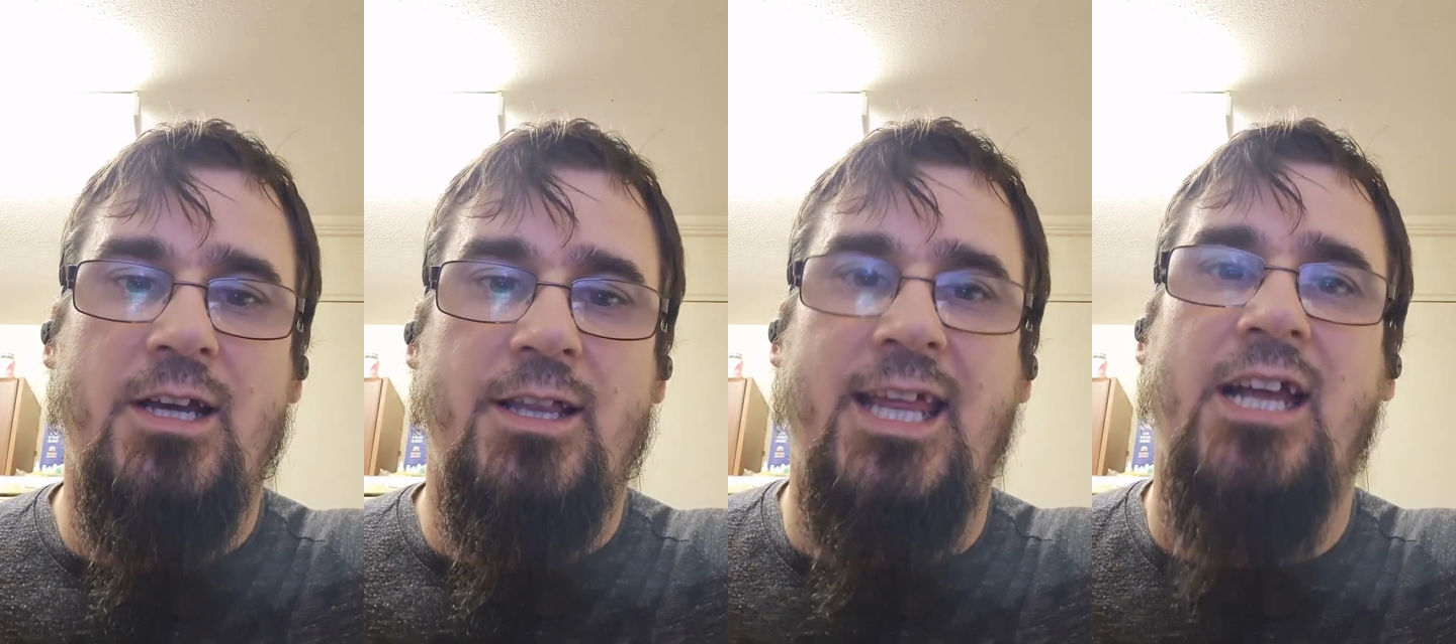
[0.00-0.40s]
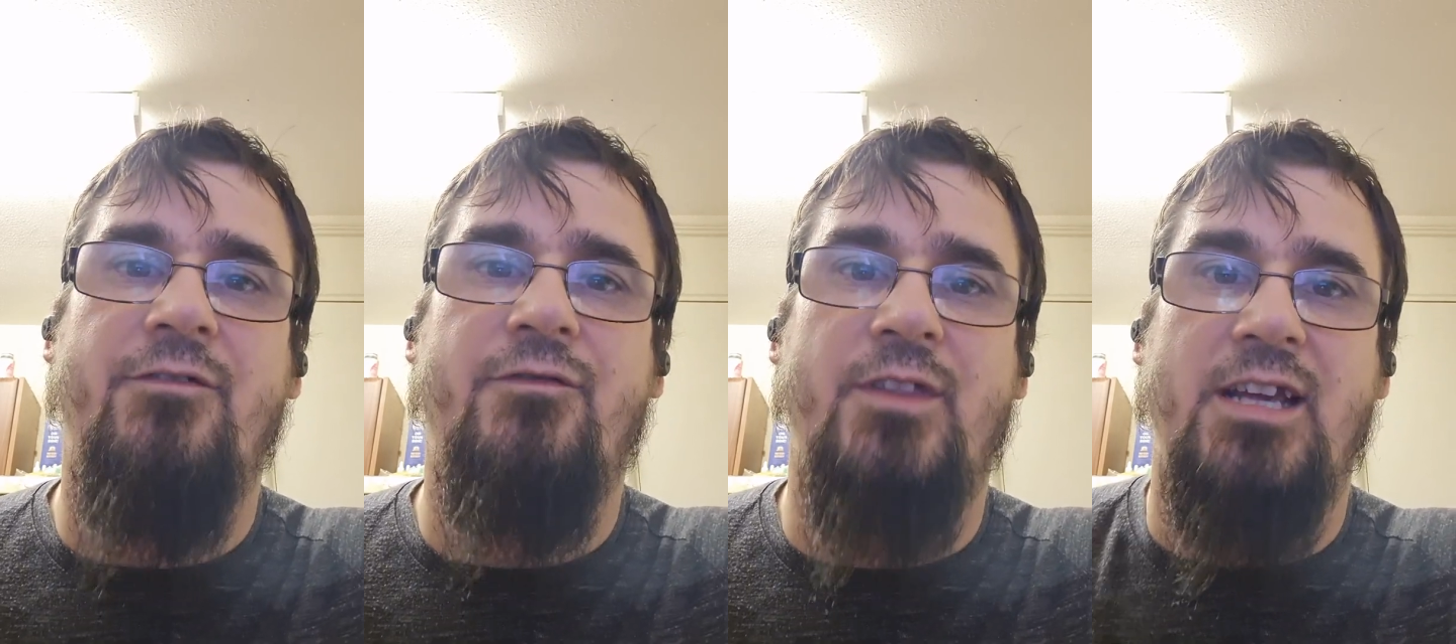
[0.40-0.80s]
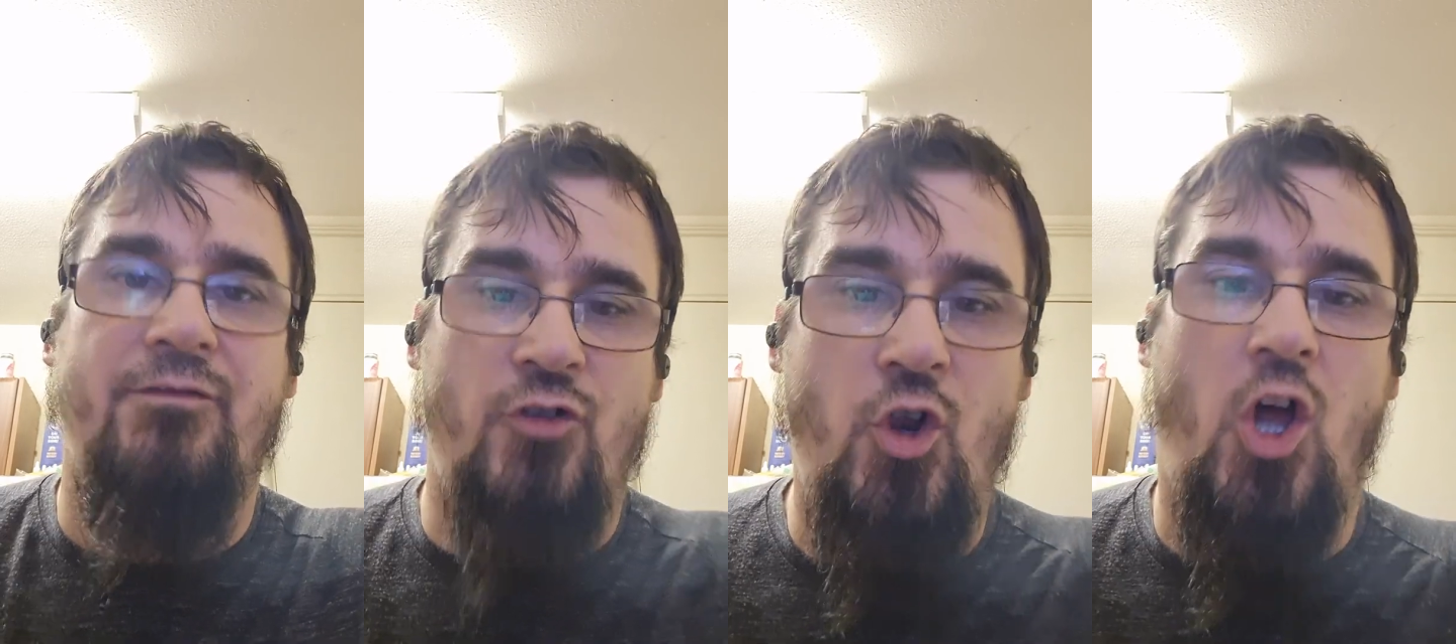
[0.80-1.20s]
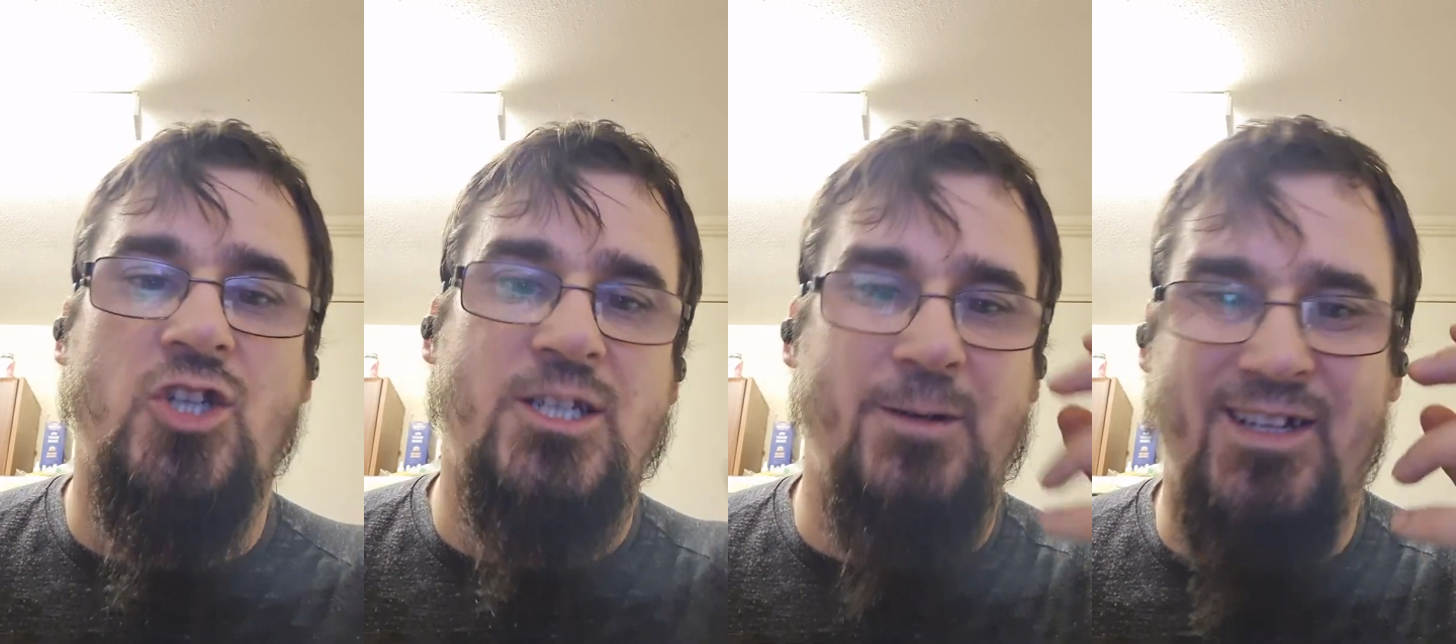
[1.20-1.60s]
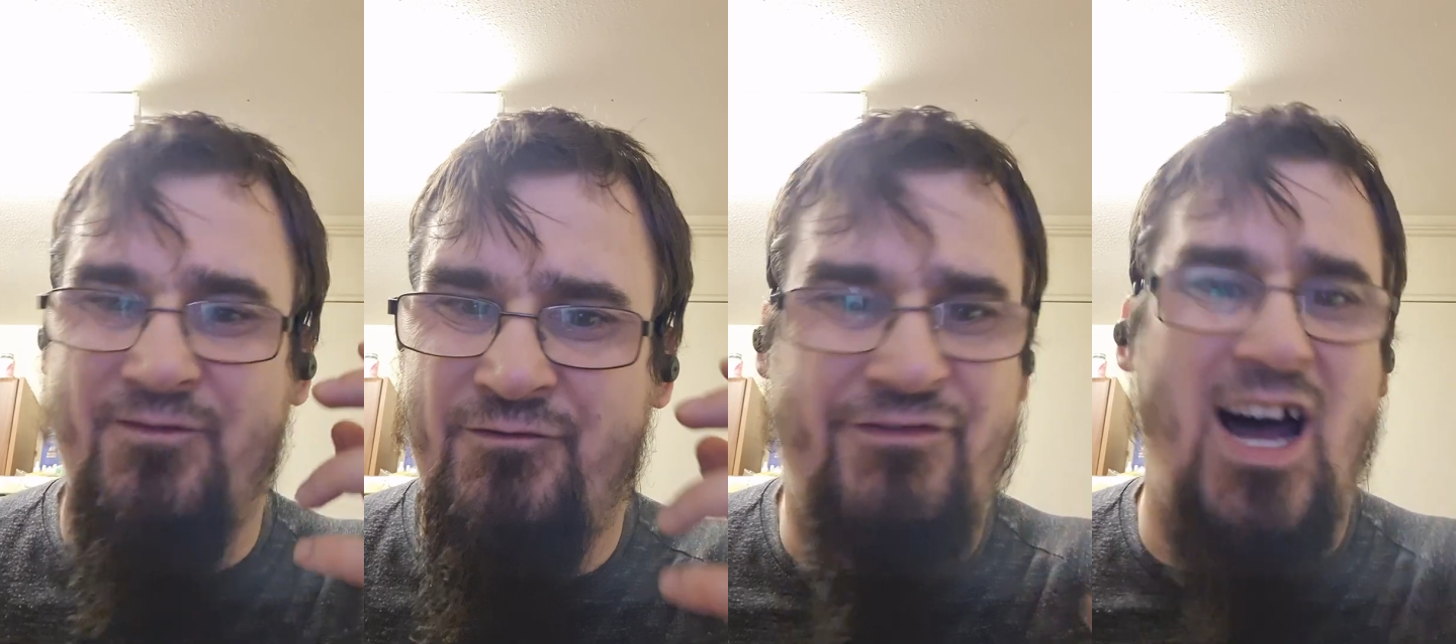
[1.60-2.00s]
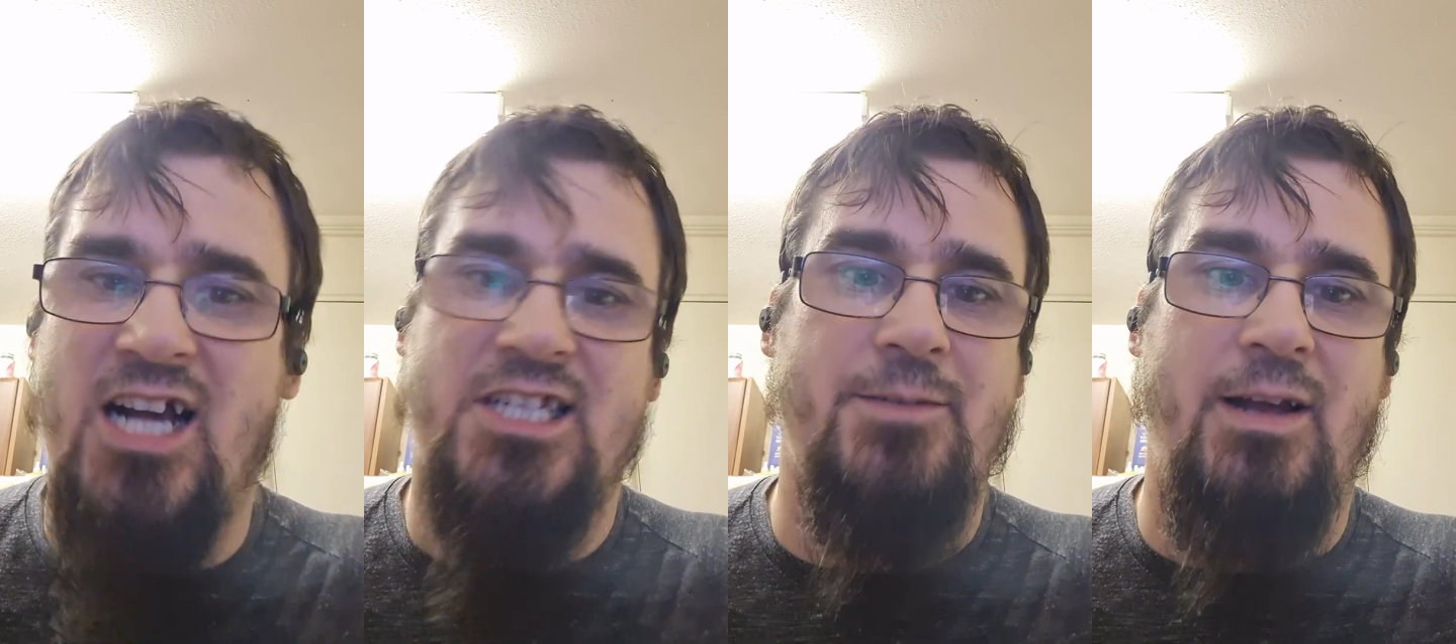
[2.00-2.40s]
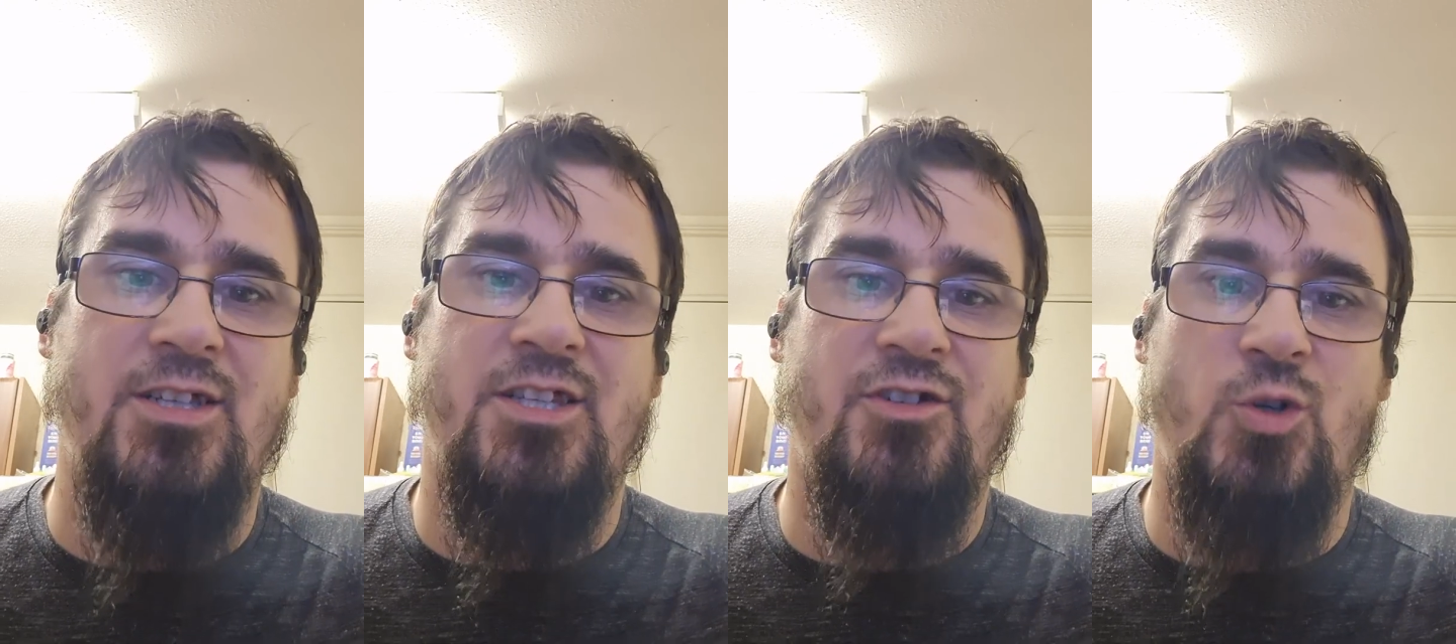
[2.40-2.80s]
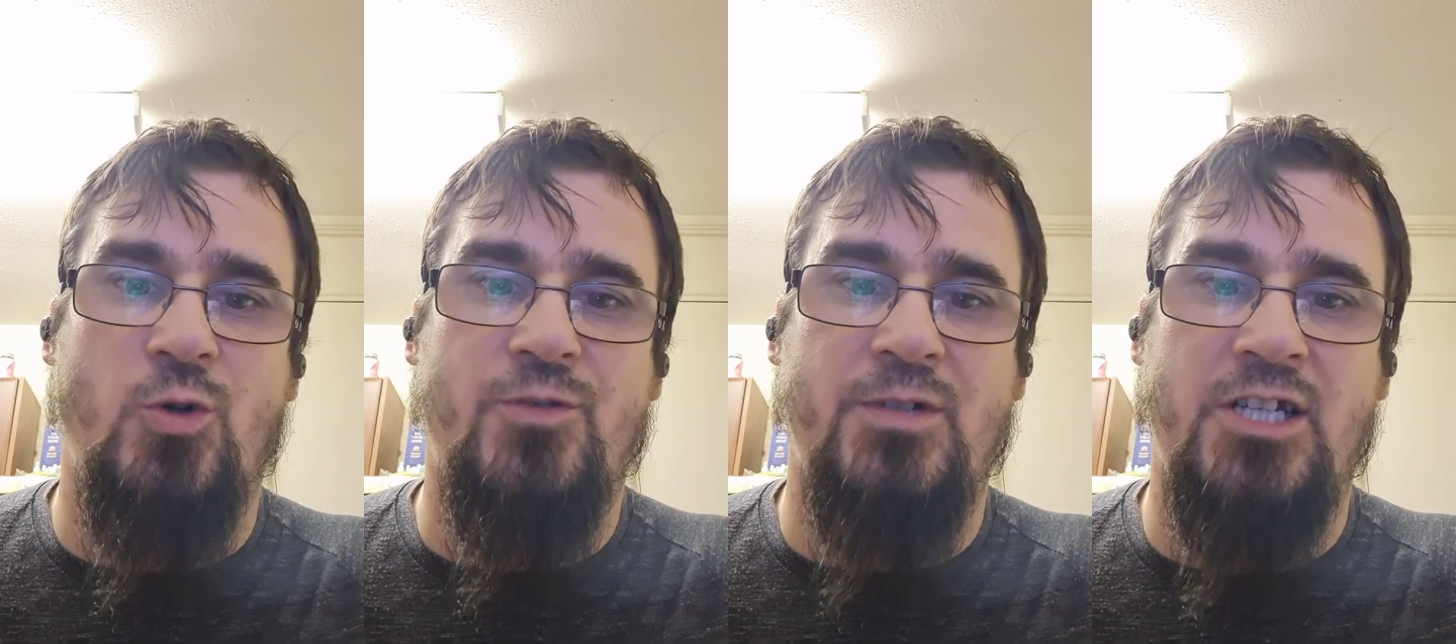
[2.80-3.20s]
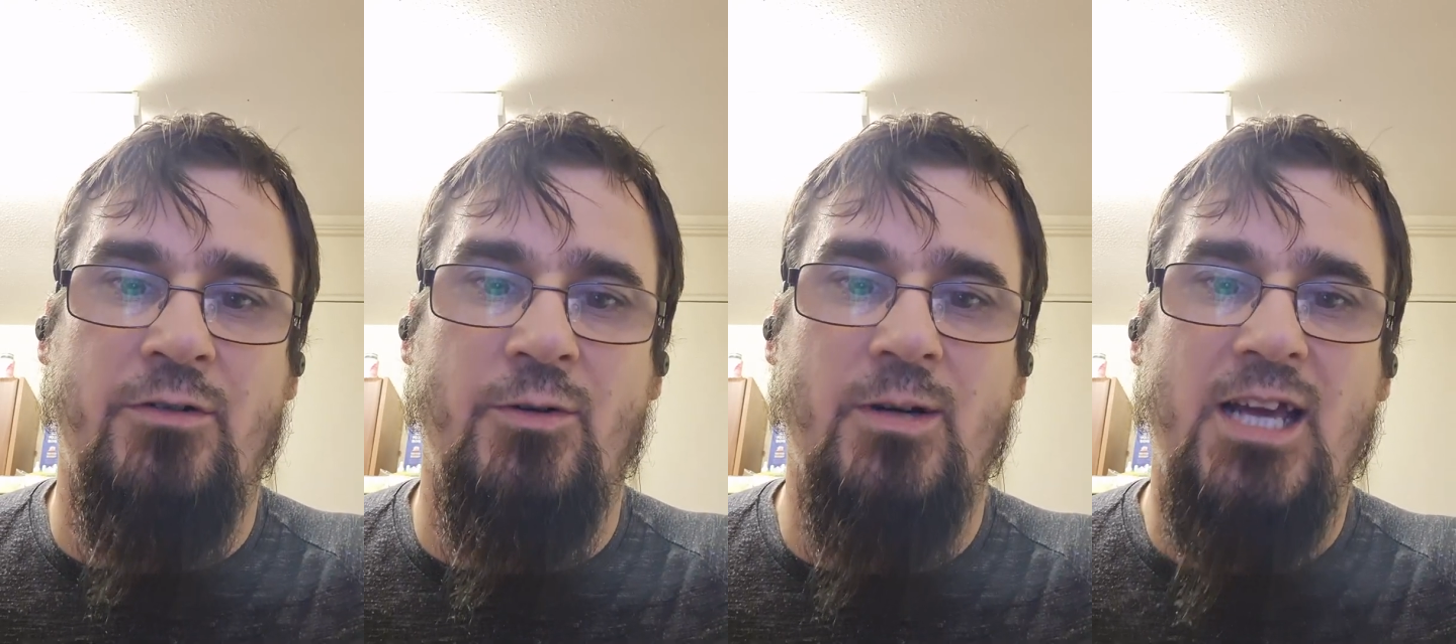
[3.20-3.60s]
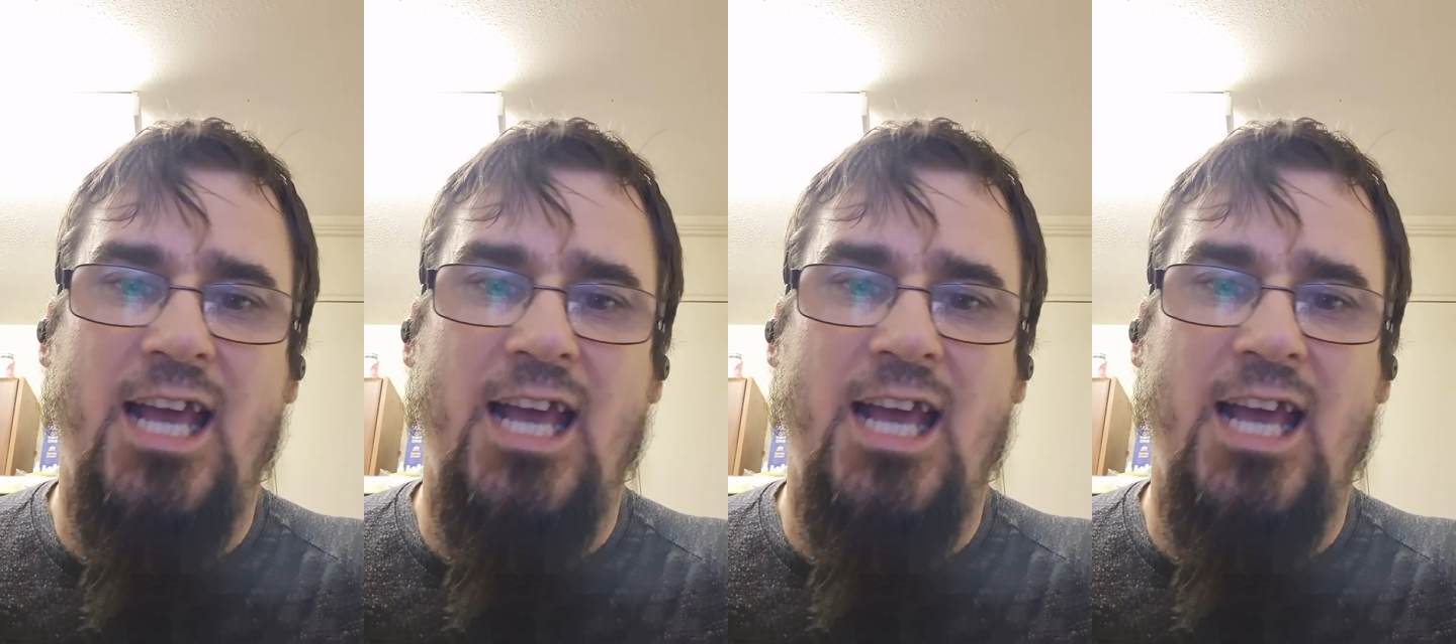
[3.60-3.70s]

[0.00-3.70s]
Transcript: They have lost vast amounts of the source material,